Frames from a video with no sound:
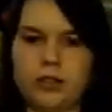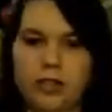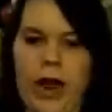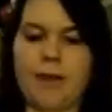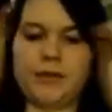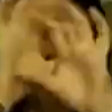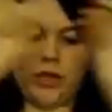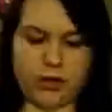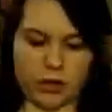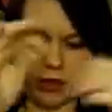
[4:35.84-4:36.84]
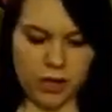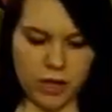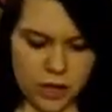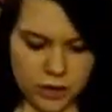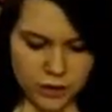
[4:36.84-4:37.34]
straps that you can
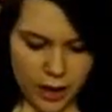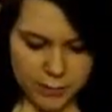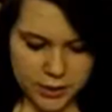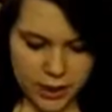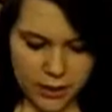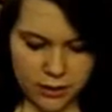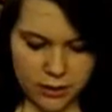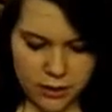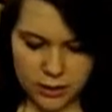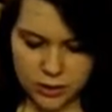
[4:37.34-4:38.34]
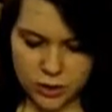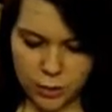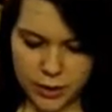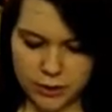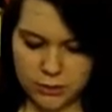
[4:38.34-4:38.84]
strap together
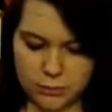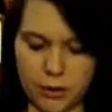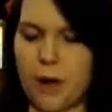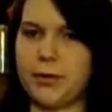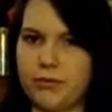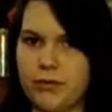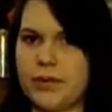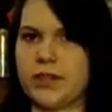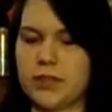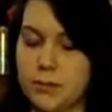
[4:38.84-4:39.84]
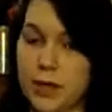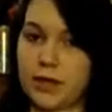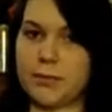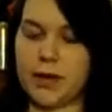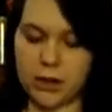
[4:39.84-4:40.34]
so it probably reveals the
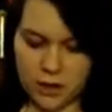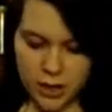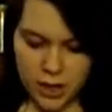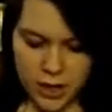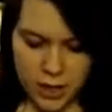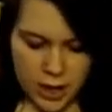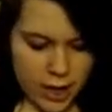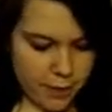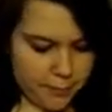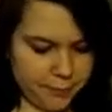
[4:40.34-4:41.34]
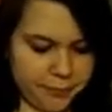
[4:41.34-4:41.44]
belly better. Um,